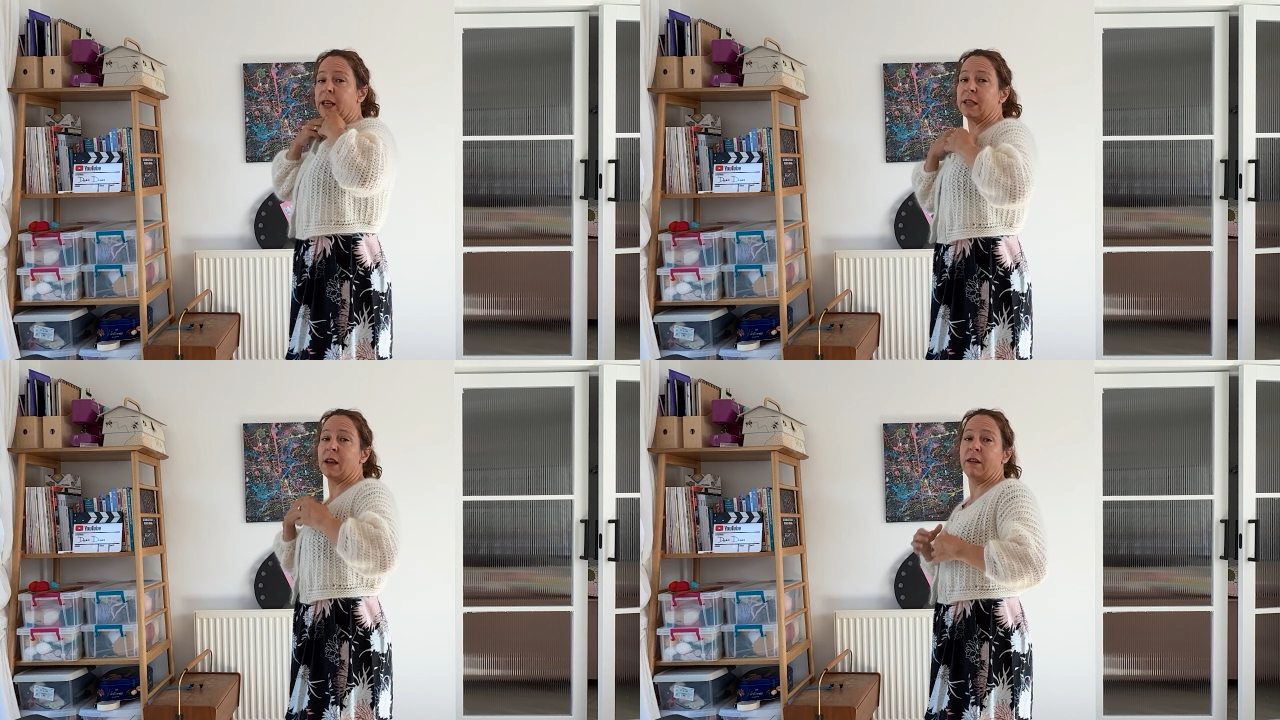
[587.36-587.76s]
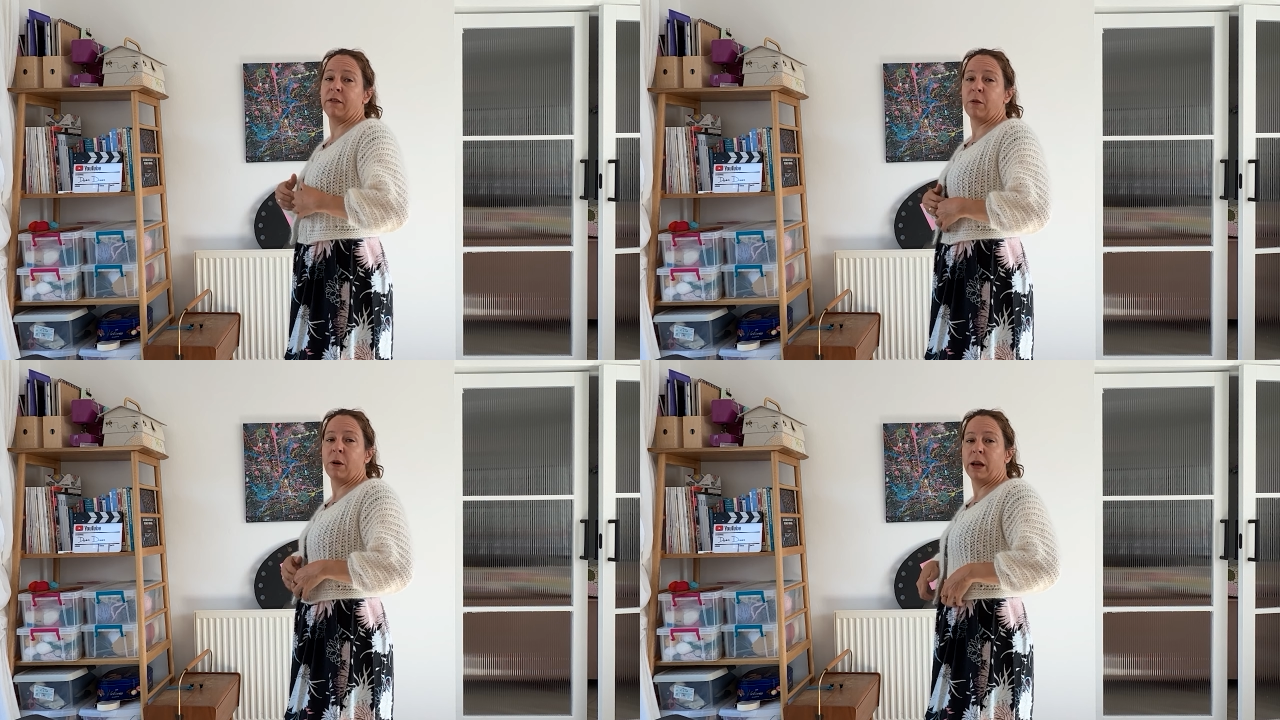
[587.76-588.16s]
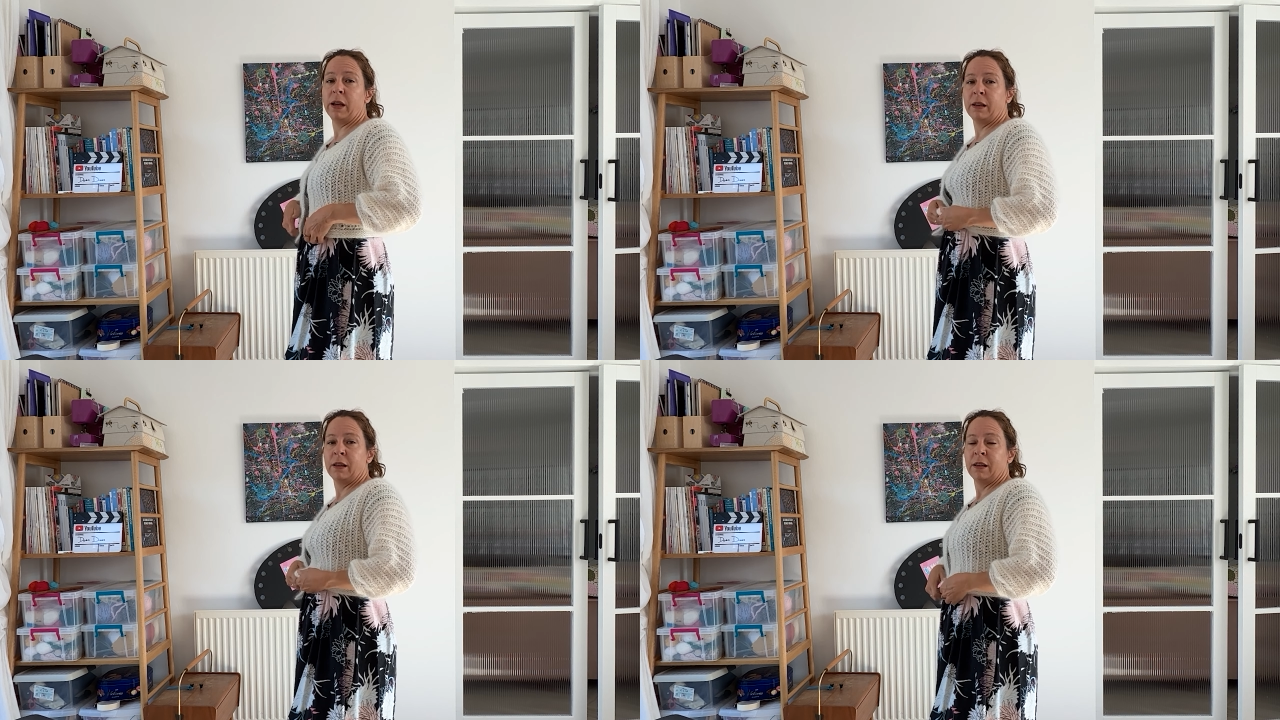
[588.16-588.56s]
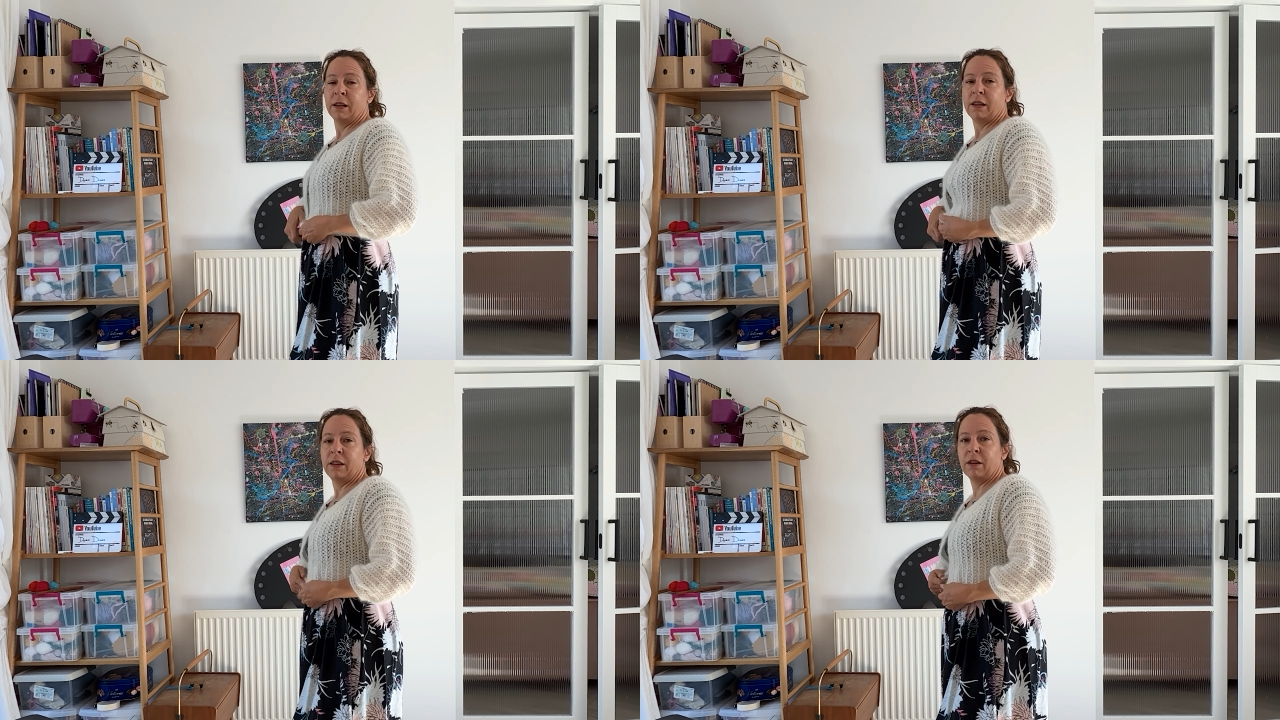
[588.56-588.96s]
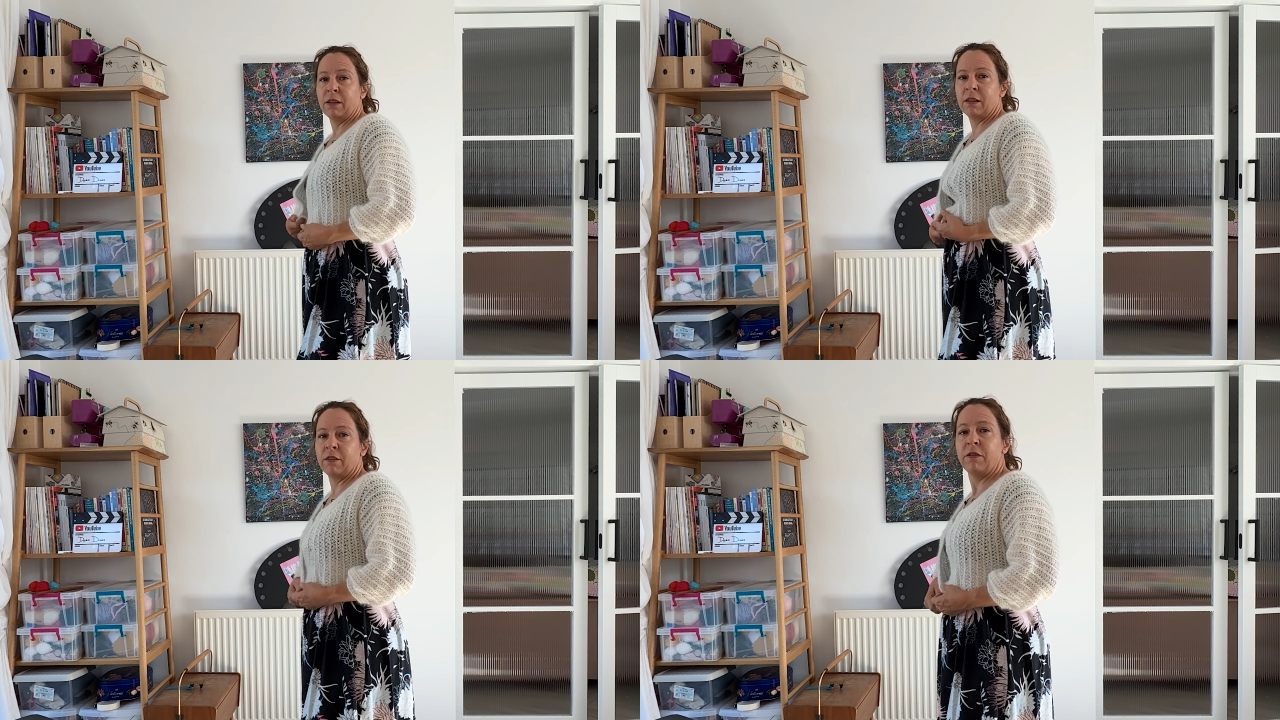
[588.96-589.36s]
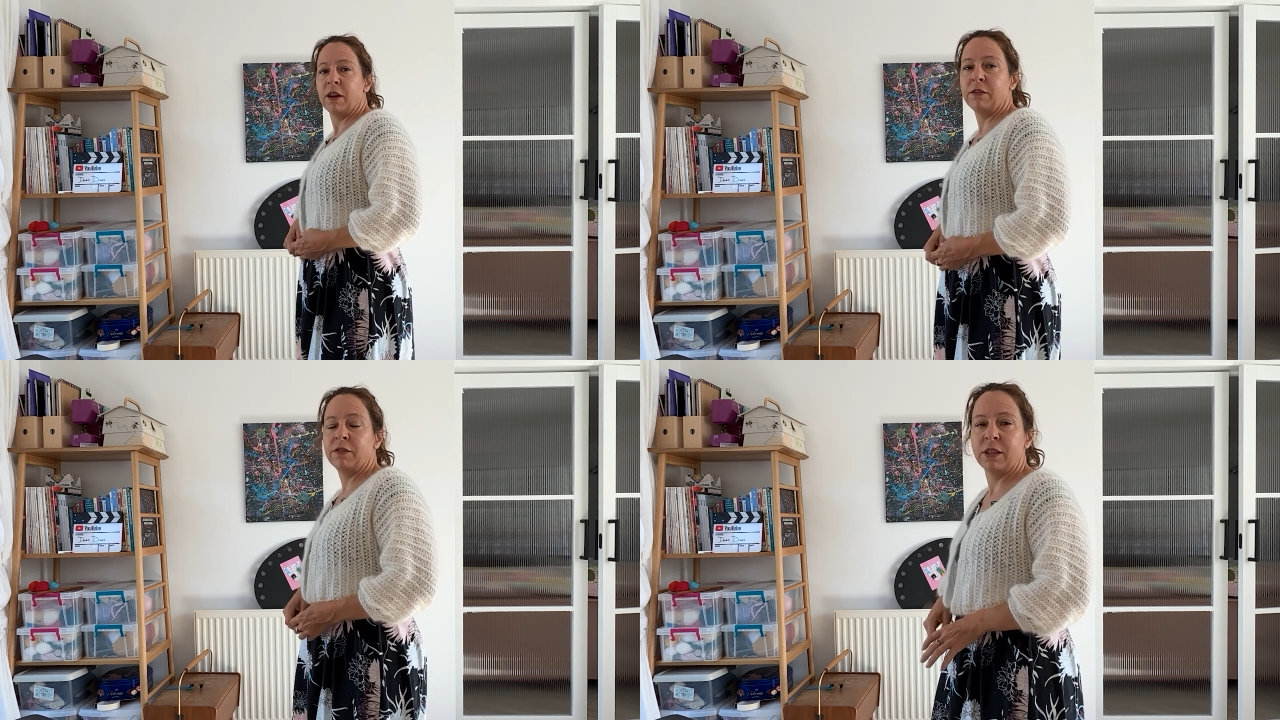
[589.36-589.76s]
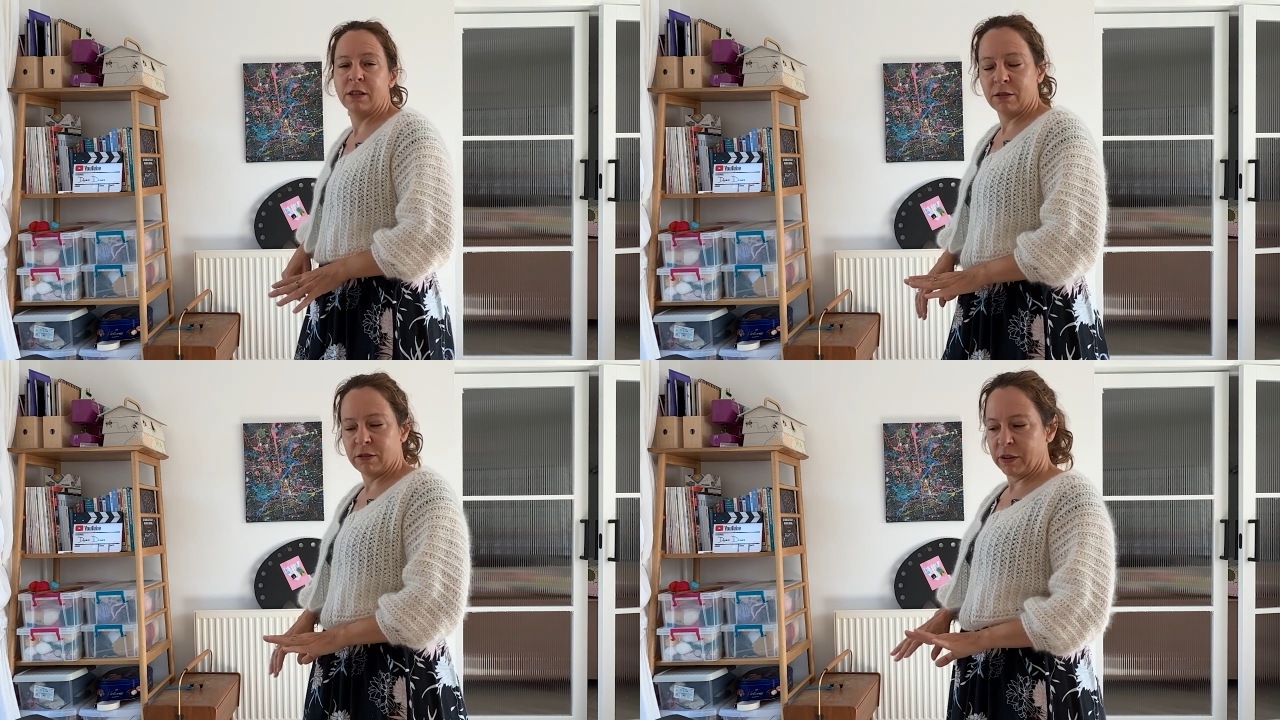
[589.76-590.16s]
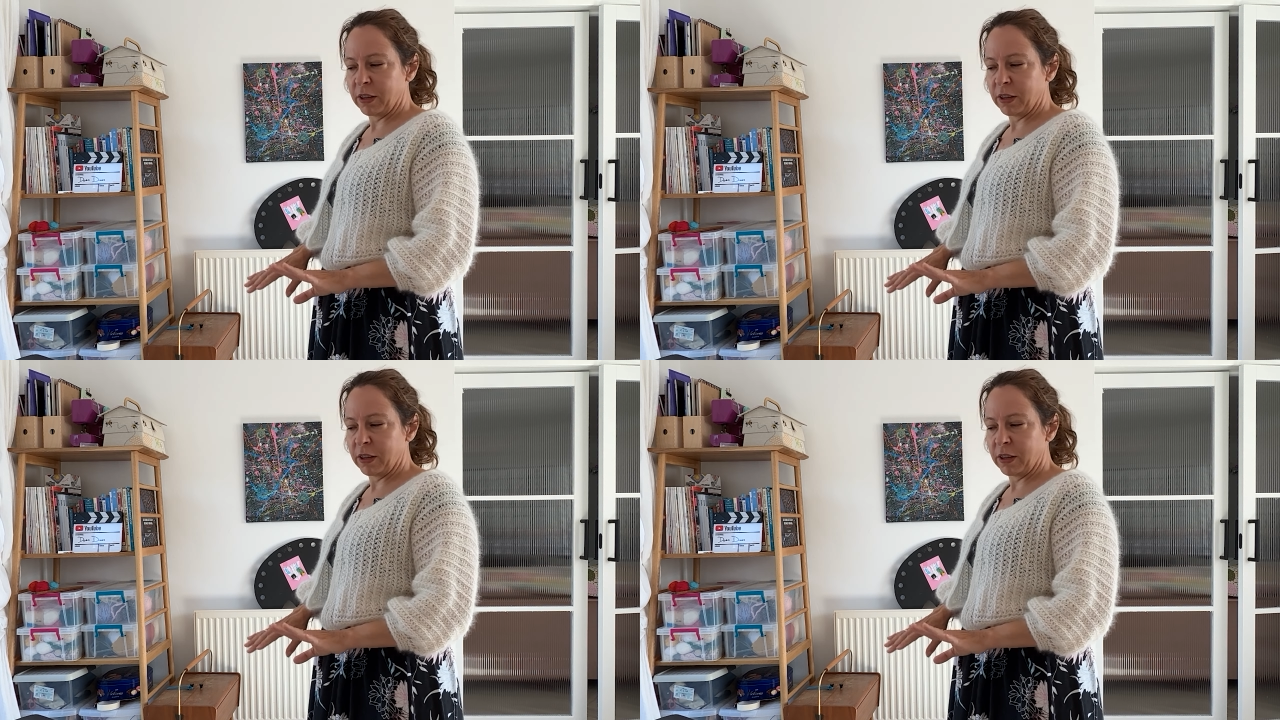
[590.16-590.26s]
It's kind of quite, the fluff just sort of,